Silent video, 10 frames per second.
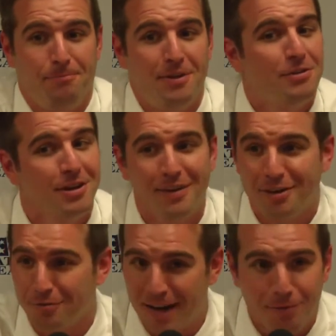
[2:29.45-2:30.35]
they took
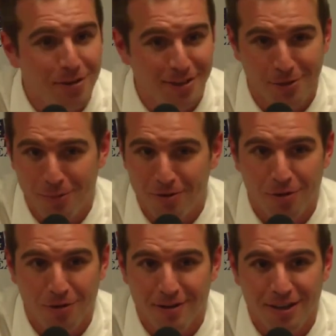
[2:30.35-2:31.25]
advantage of everything that we were
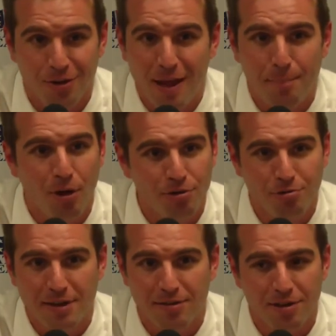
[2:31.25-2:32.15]
doing. You know, that ball
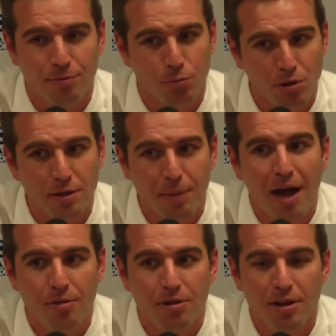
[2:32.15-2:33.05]
screen stuff really
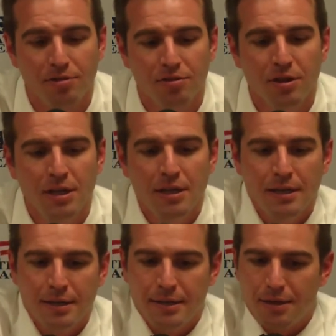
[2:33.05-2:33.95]
bothered us.
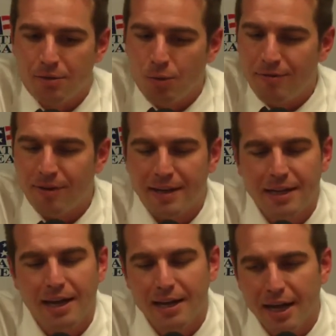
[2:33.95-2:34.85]
We finally
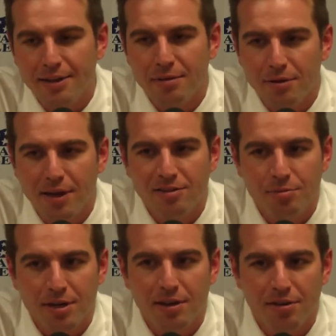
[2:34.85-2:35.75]
kind of got them to take some
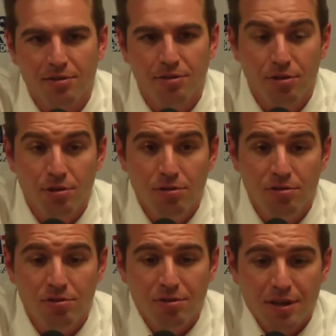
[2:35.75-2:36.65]
contested
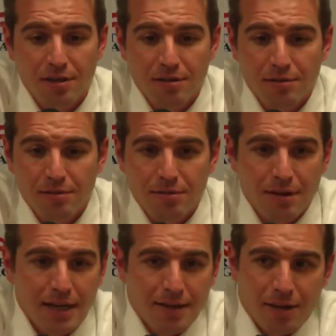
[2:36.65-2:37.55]
twos, and
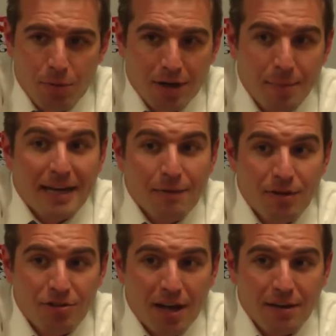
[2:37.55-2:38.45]
again, they weren't going to make every
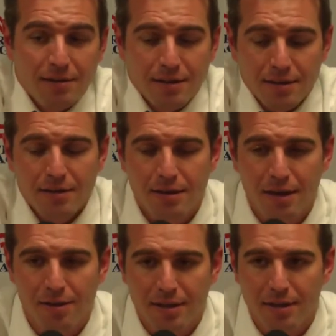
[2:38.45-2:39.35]
shot. And, and
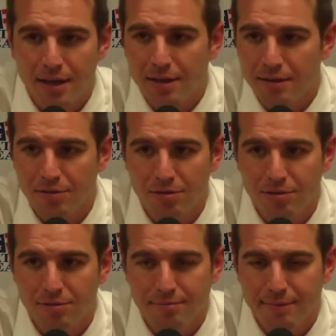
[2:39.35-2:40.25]
I think again, it
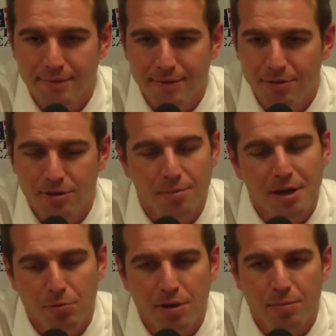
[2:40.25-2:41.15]
just took them
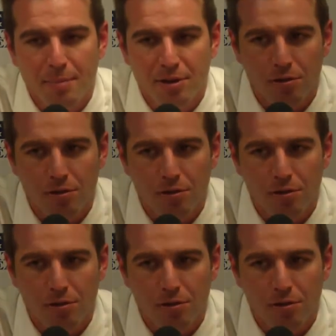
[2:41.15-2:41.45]
out of rhythm maybe a